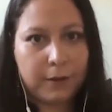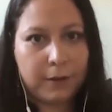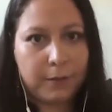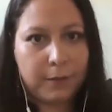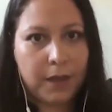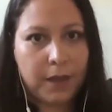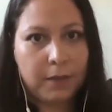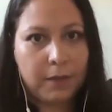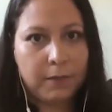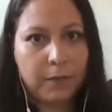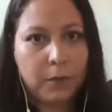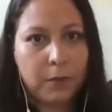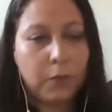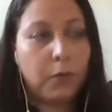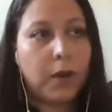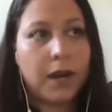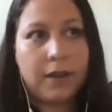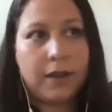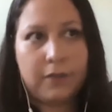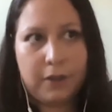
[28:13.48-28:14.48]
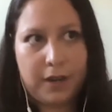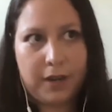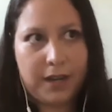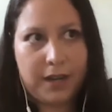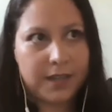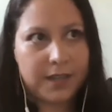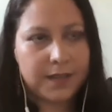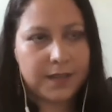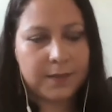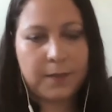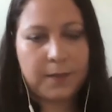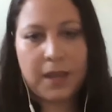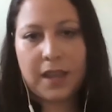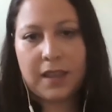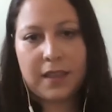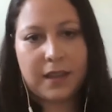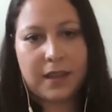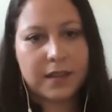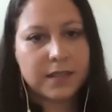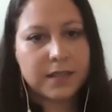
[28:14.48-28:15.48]
them, whatever it is, and making
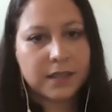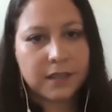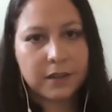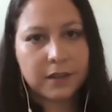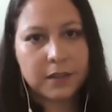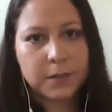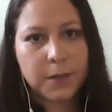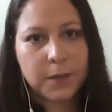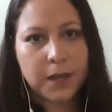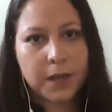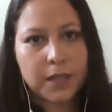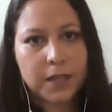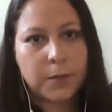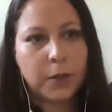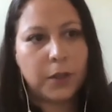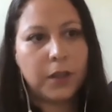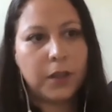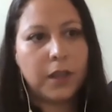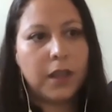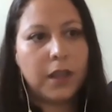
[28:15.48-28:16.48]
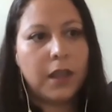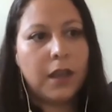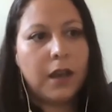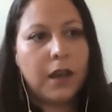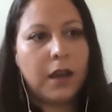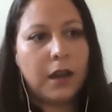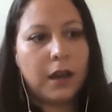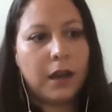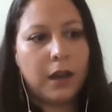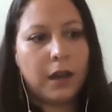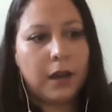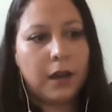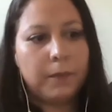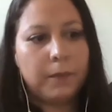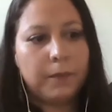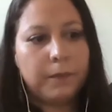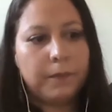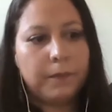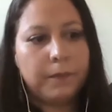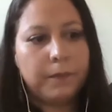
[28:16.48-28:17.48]
that as clear as possible.
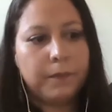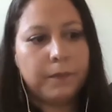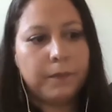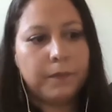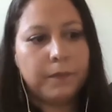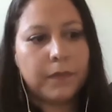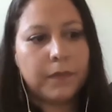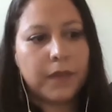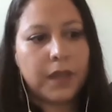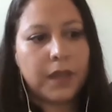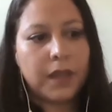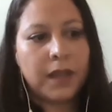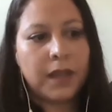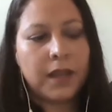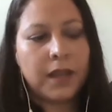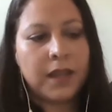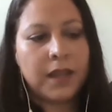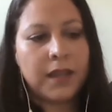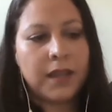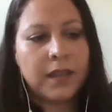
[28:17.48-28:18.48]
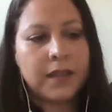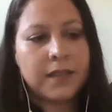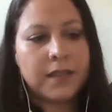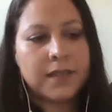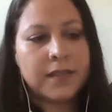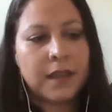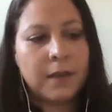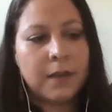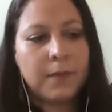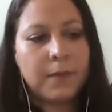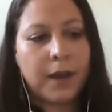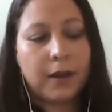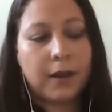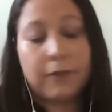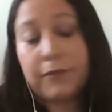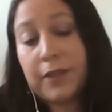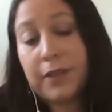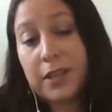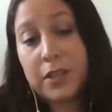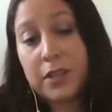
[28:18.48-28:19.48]
Um, it is about a
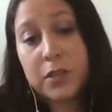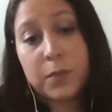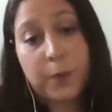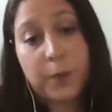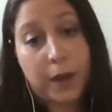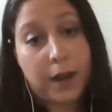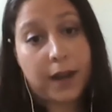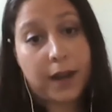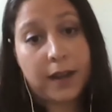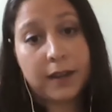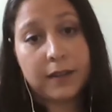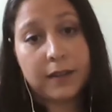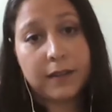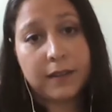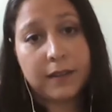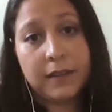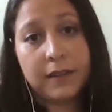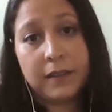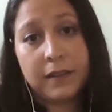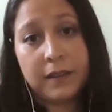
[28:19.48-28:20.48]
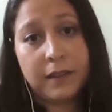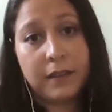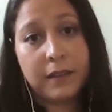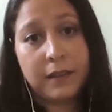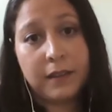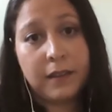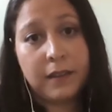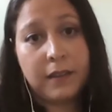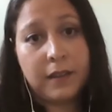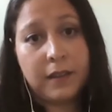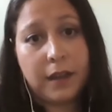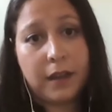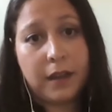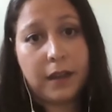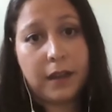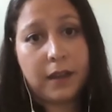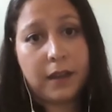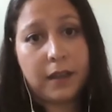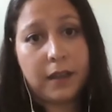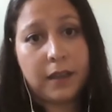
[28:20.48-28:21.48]
finished product,
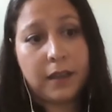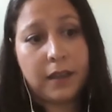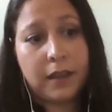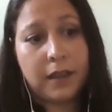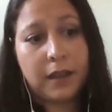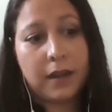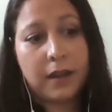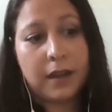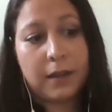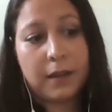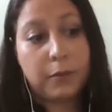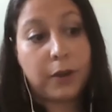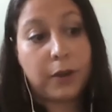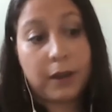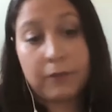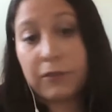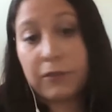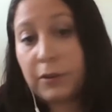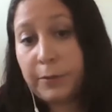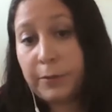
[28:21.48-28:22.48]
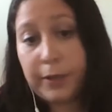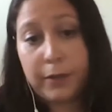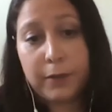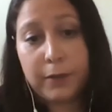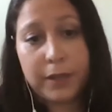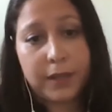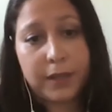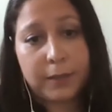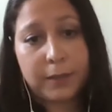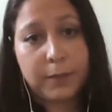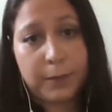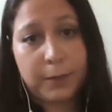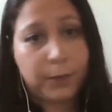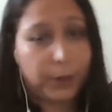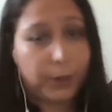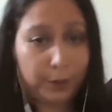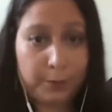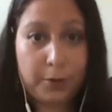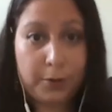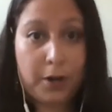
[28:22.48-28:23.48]
and preferably one that people
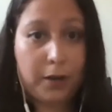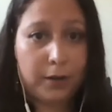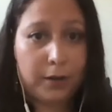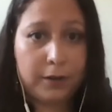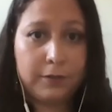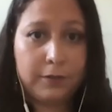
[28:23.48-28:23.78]
are proud of.